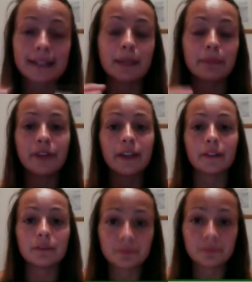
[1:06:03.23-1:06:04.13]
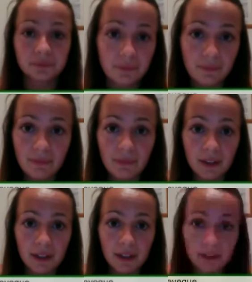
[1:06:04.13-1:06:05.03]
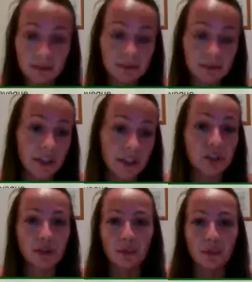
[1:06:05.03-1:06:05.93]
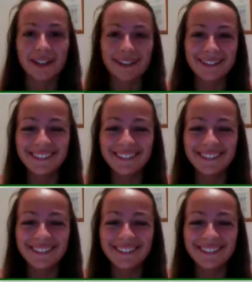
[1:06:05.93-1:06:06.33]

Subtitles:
same thing in your own way.